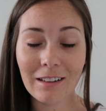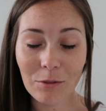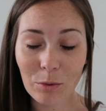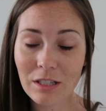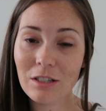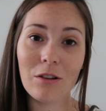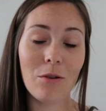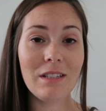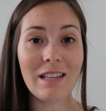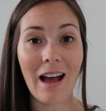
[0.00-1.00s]
was
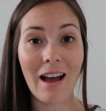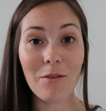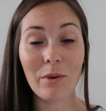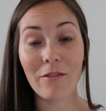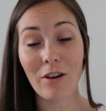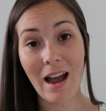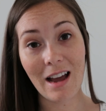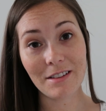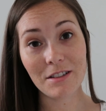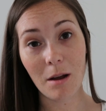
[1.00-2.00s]
so sad whenever I
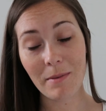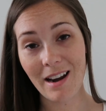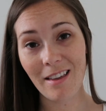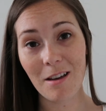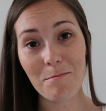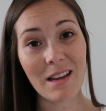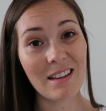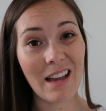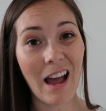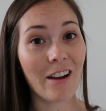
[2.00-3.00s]
had to stop getting them
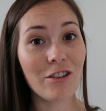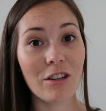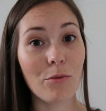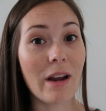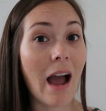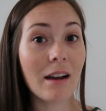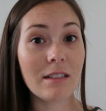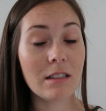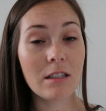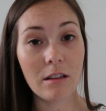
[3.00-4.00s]
because I actually
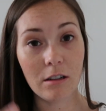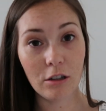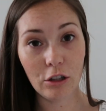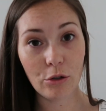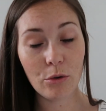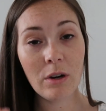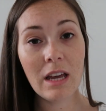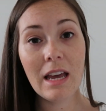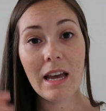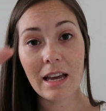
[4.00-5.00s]
reacted to the glue,
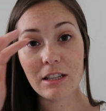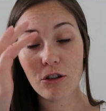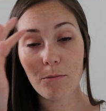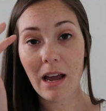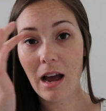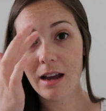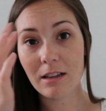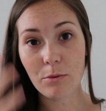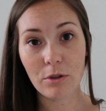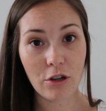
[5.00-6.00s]
and so my
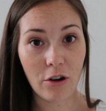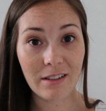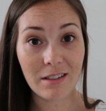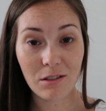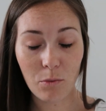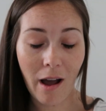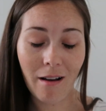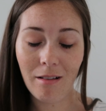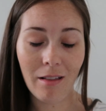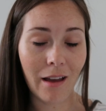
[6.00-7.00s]
eyes were starting to
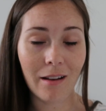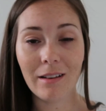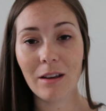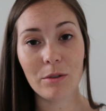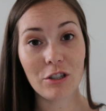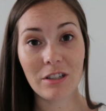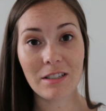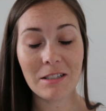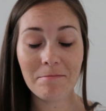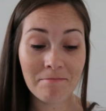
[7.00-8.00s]
swell, and it was
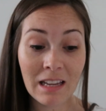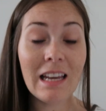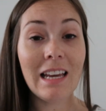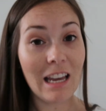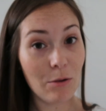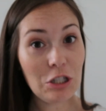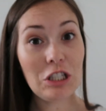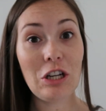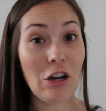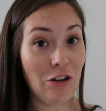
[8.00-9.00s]
just
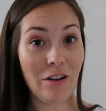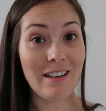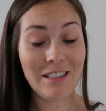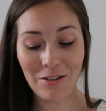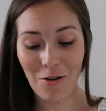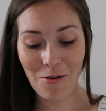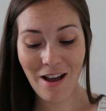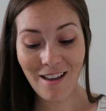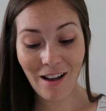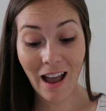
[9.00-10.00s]
not good. So
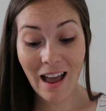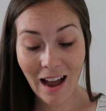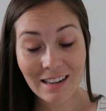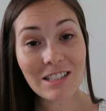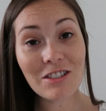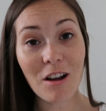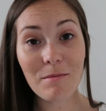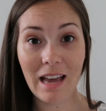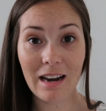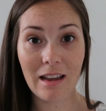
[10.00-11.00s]
I had to
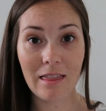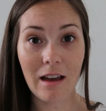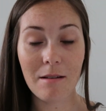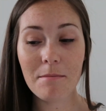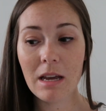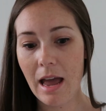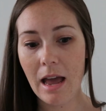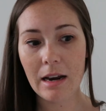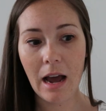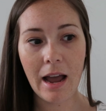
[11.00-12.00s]
stop getting them,
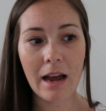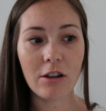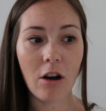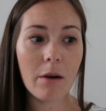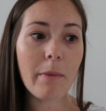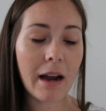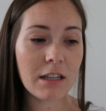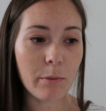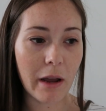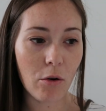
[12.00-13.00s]
and I had gone back
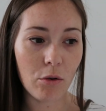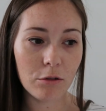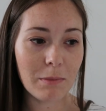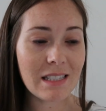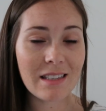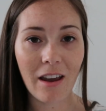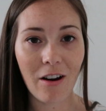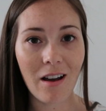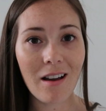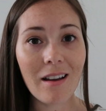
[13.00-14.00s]
to my old
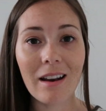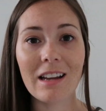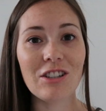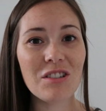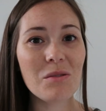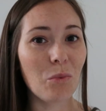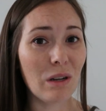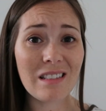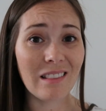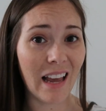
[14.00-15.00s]
mascara, and I just
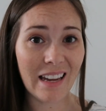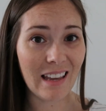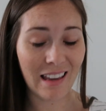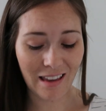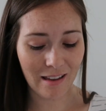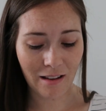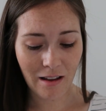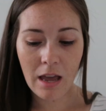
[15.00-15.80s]
wasn't liking it.